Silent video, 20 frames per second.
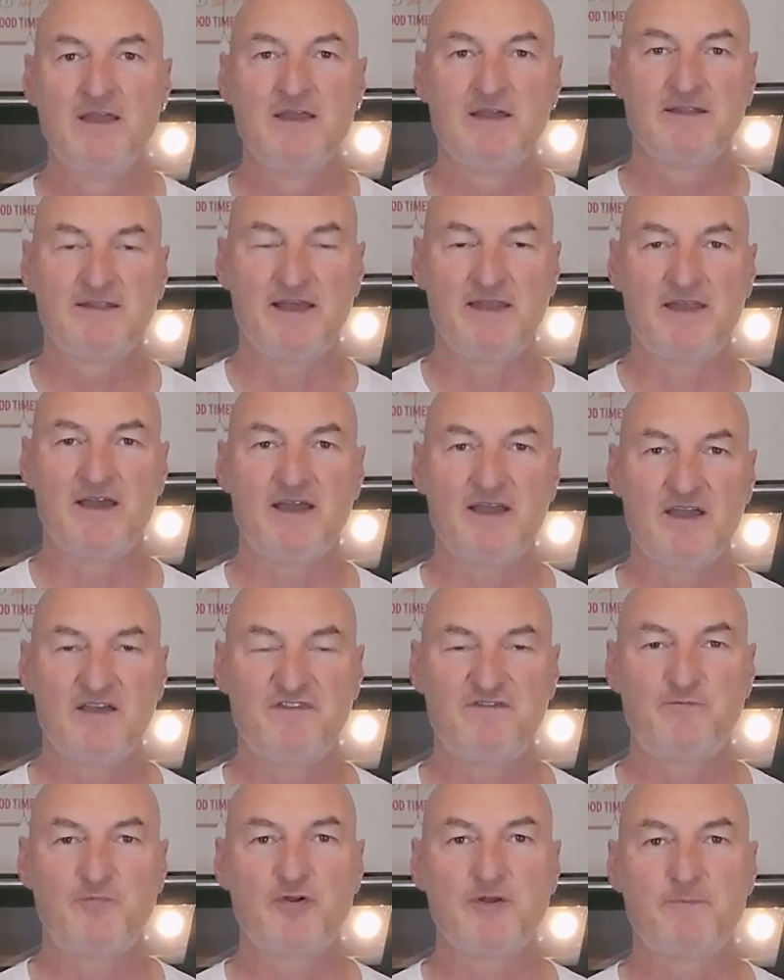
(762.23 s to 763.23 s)
Then I
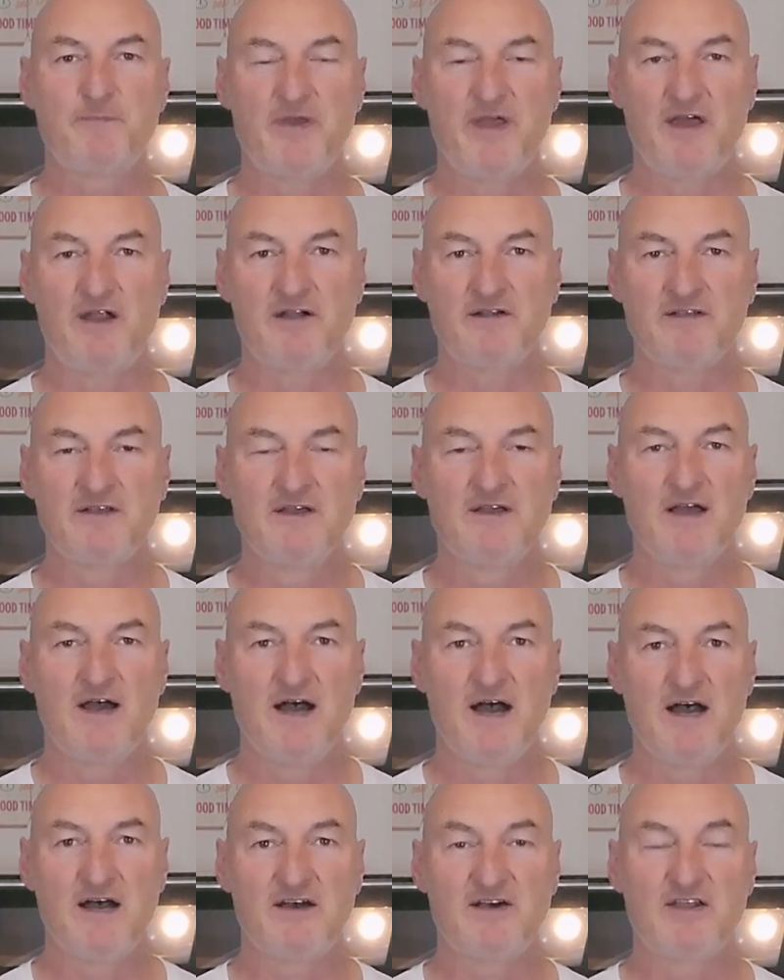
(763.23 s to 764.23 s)
have prepared
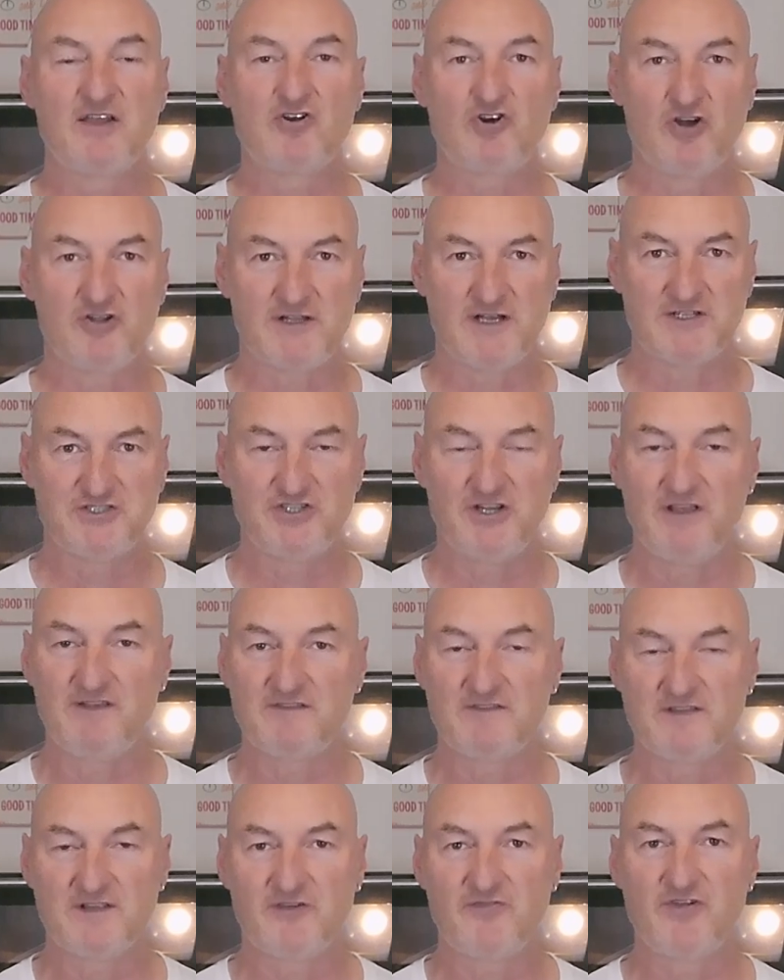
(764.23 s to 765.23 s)
ricotta cheese.
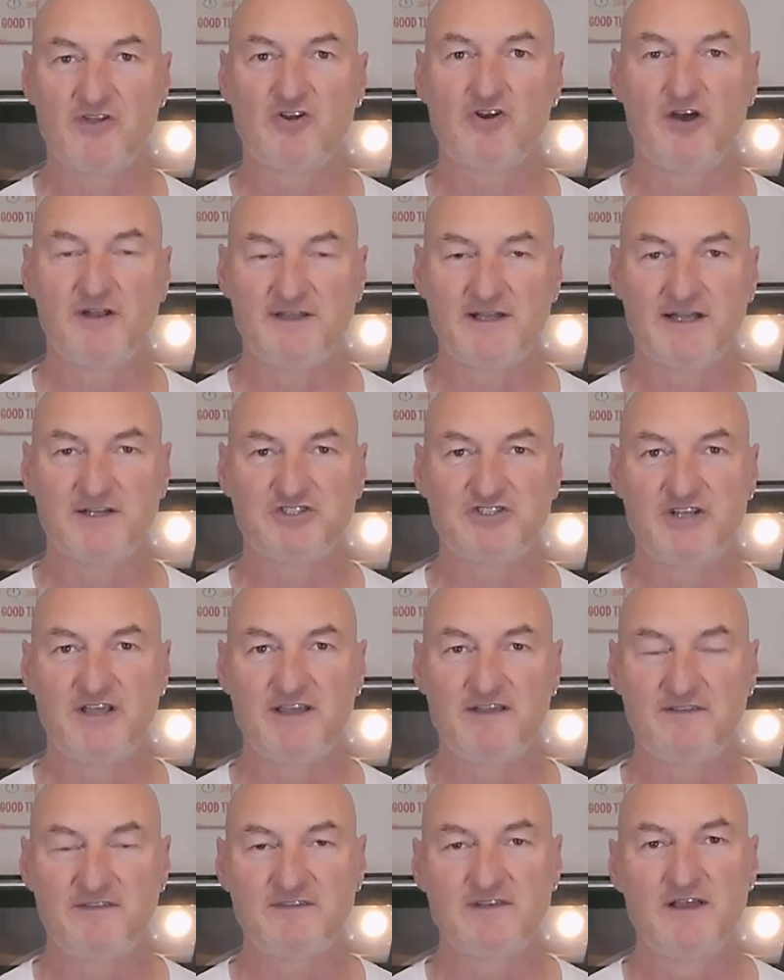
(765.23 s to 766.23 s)
The ricotta
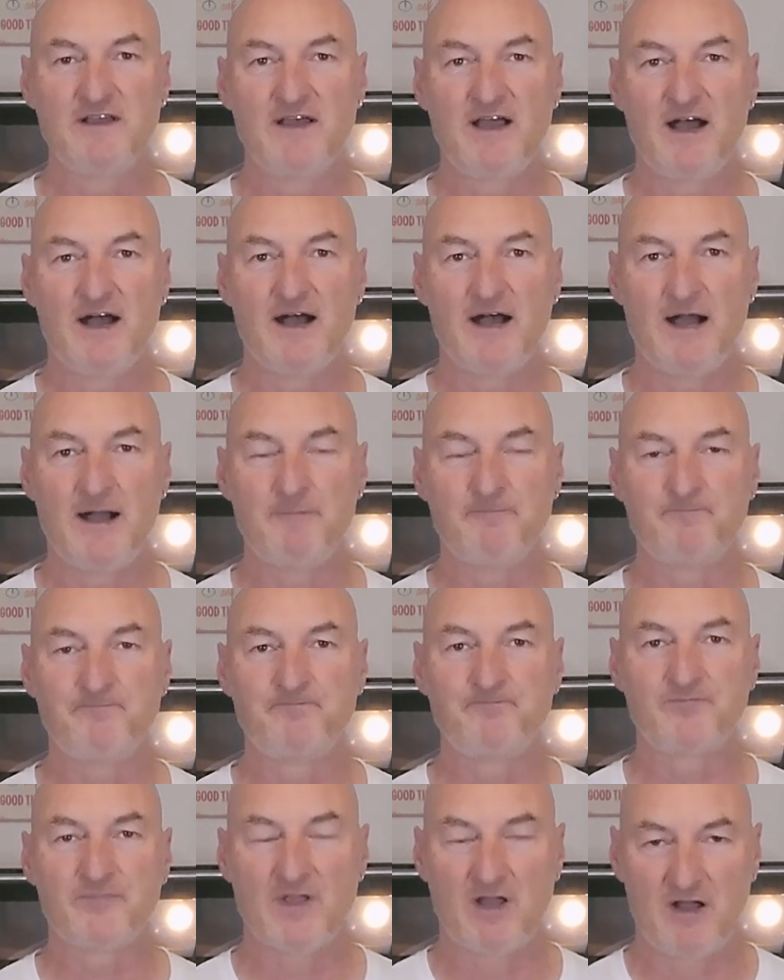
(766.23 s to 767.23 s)
cheese, 1
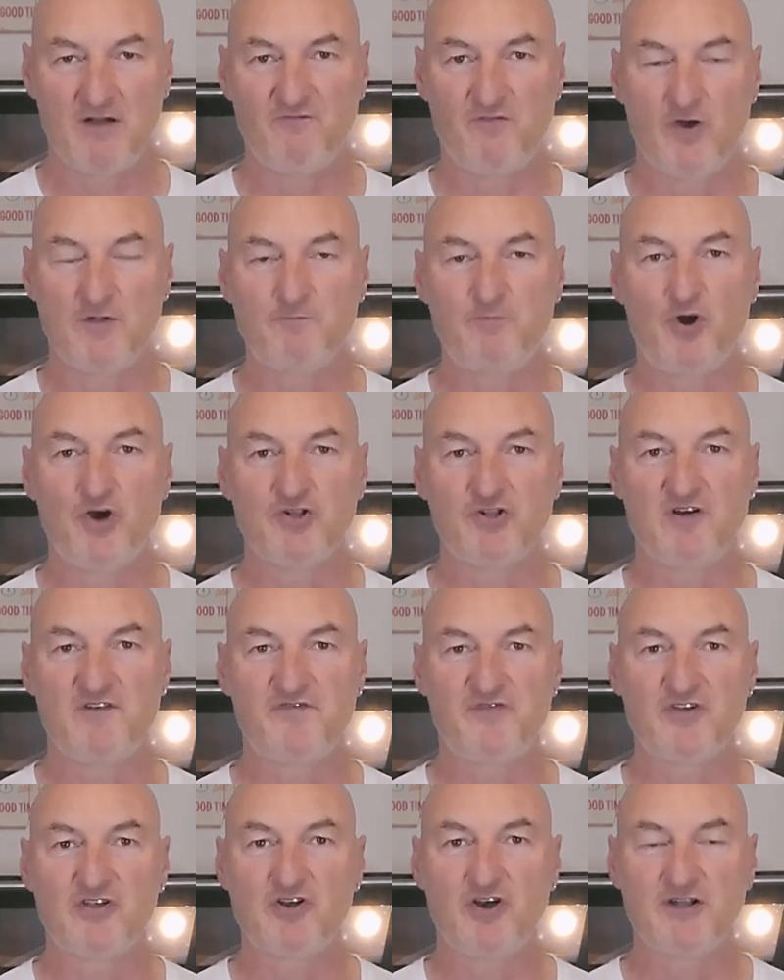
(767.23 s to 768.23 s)
pot of
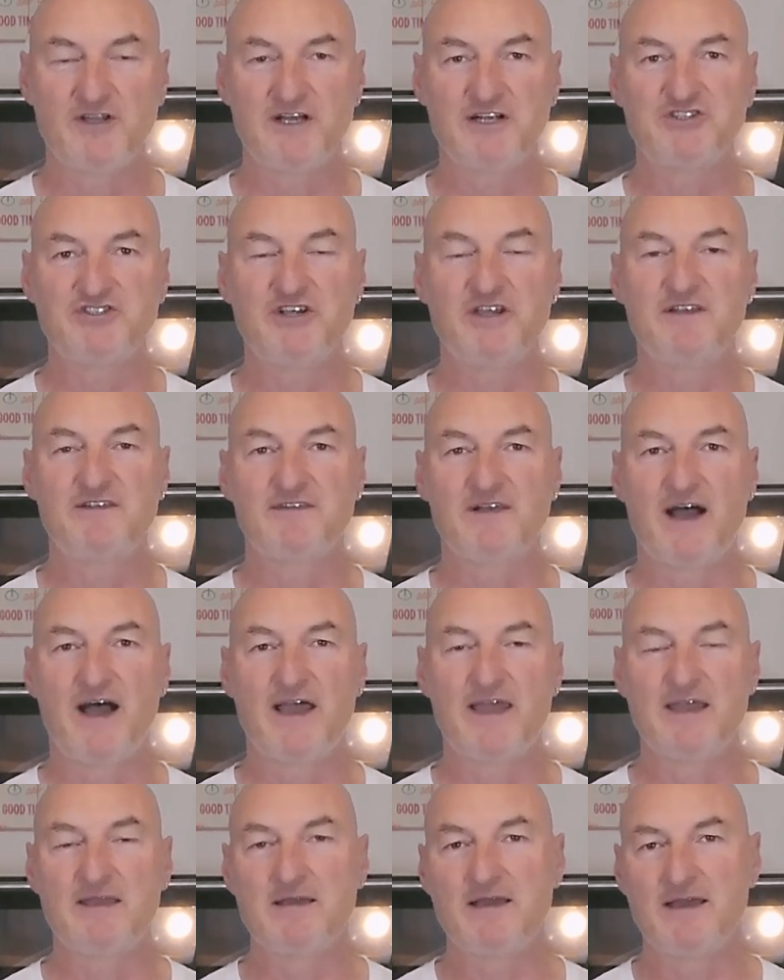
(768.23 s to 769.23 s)
ricotta cheese,
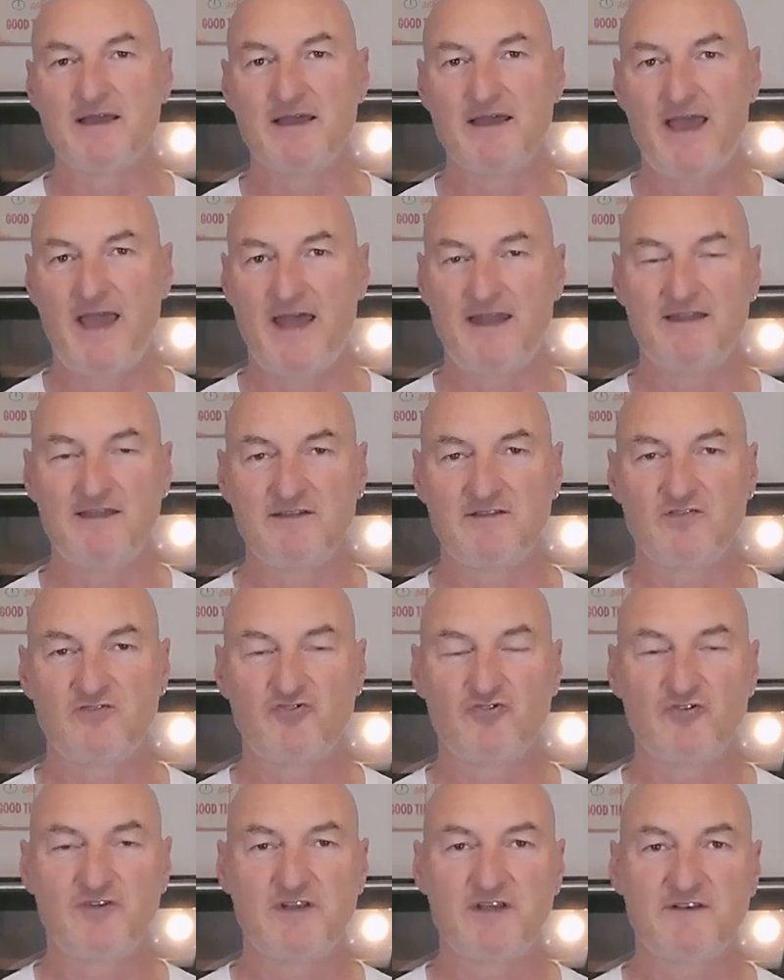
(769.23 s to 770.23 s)
I added
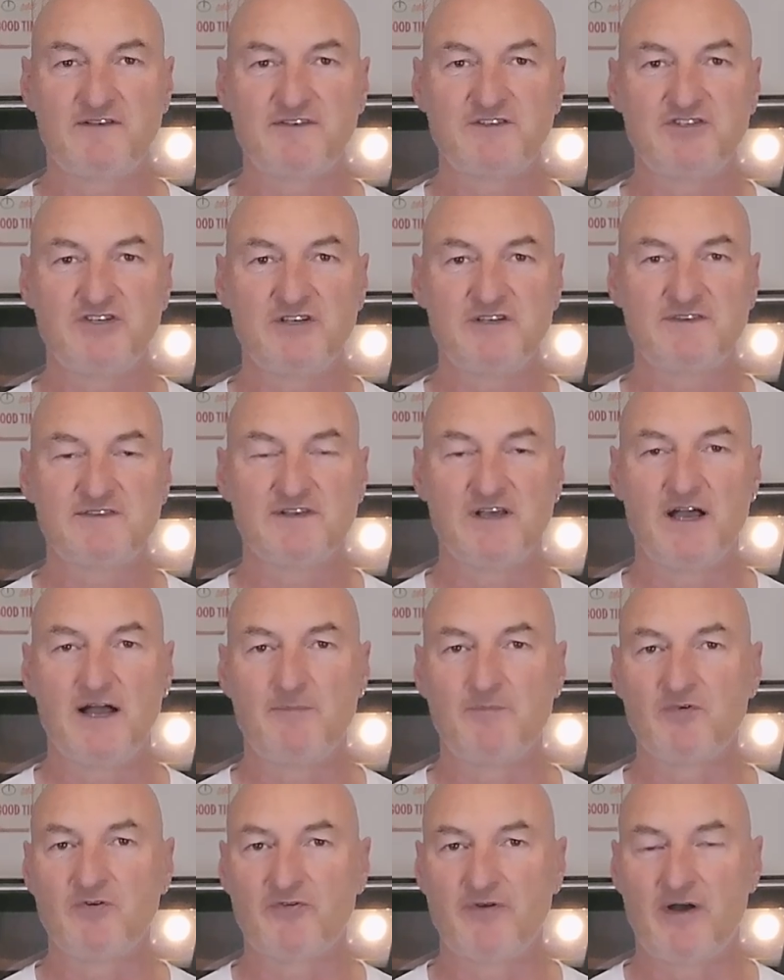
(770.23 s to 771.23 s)
to this cheese
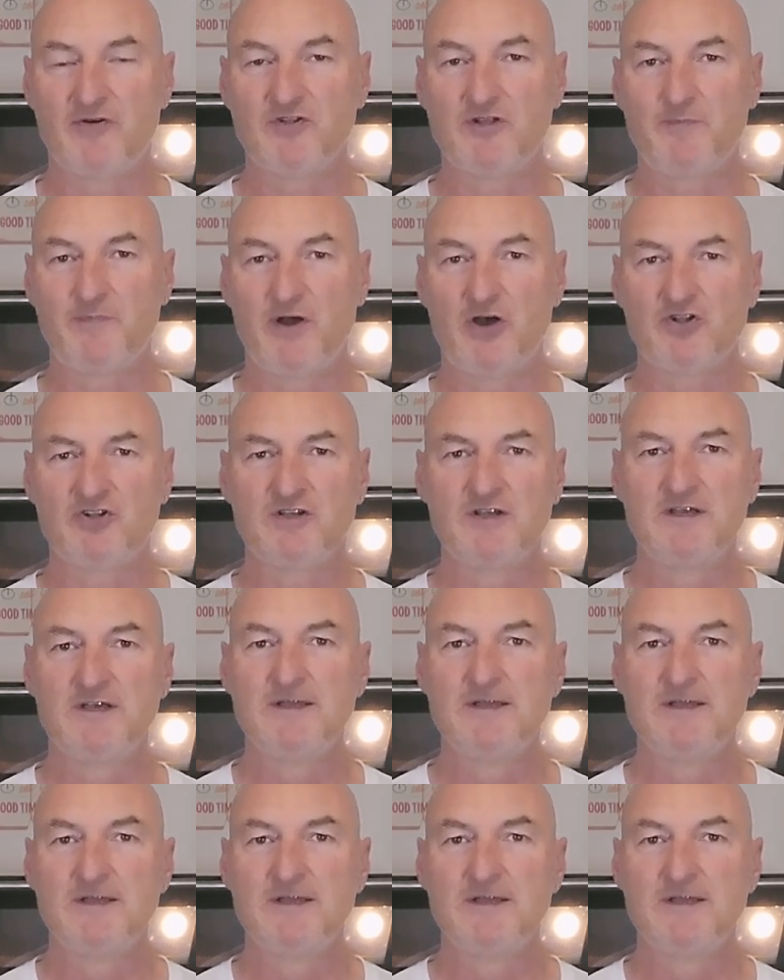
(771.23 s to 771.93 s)
round about